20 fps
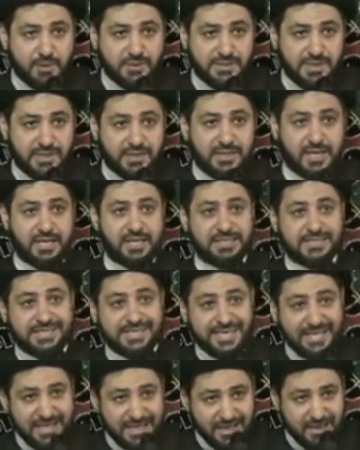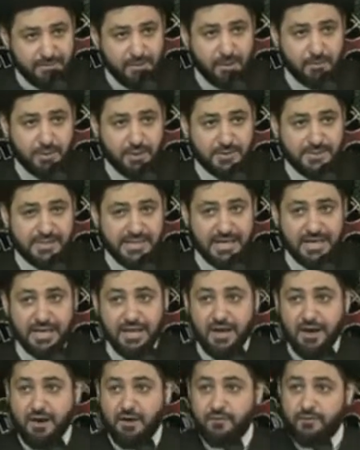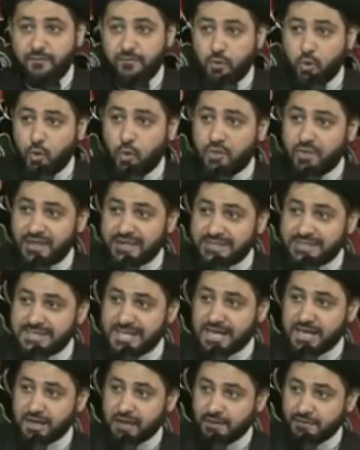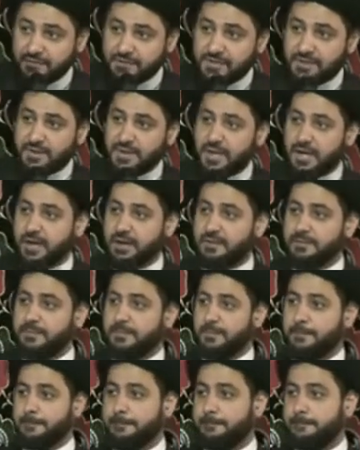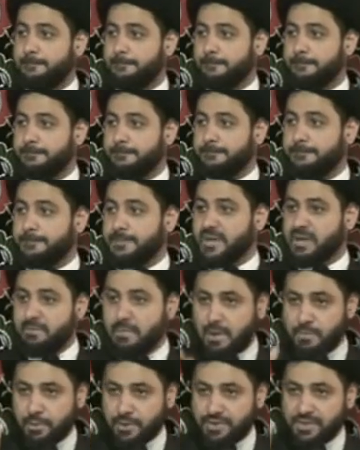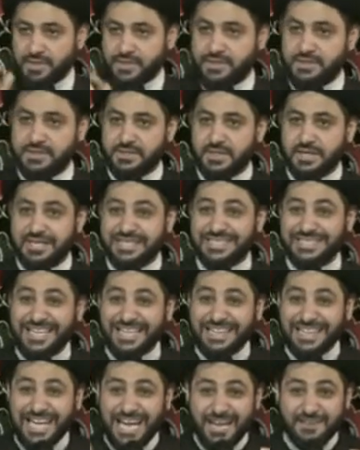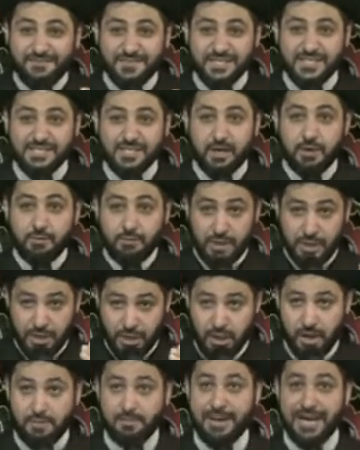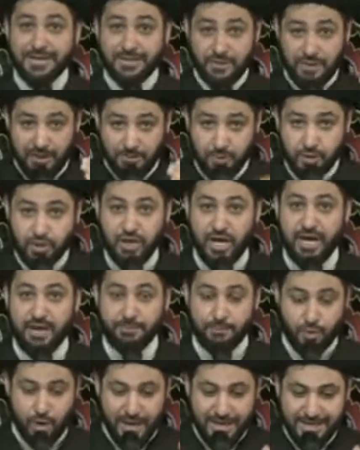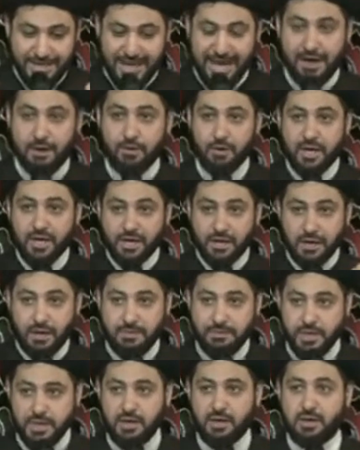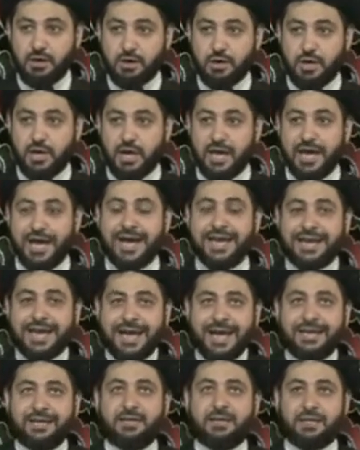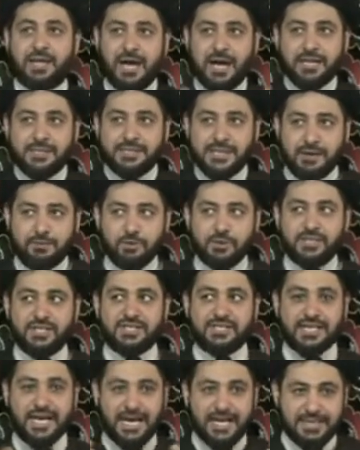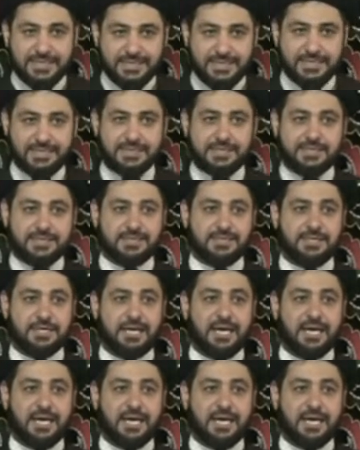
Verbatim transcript: Hussein and he's killing Imam Hussein for the sake of dunya. Remember this. Their thought. We're going to come back to our time. Right now, come here and analyze our societies.